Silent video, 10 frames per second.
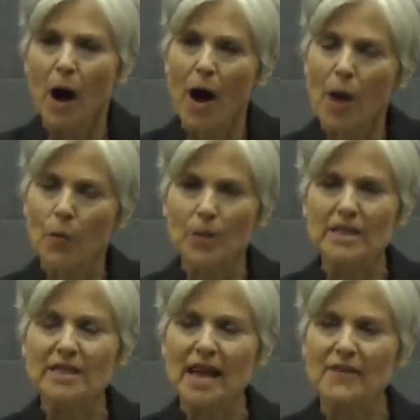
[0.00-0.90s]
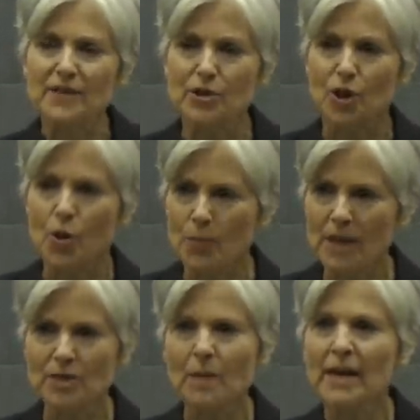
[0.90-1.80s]
uh, we save so
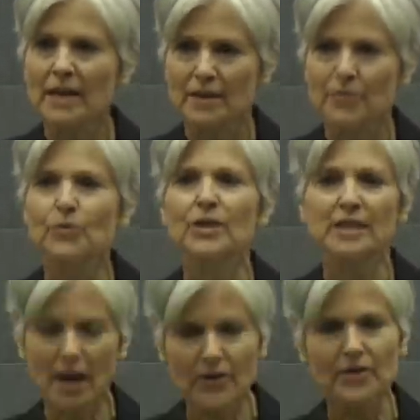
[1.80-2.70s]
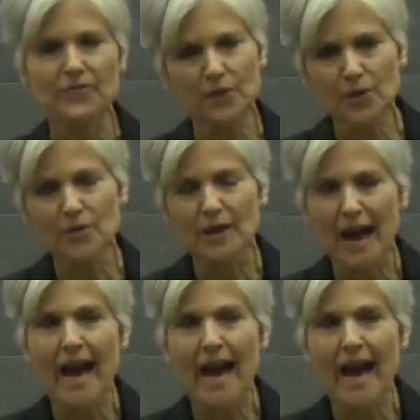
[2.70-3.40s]
much money through this healthy food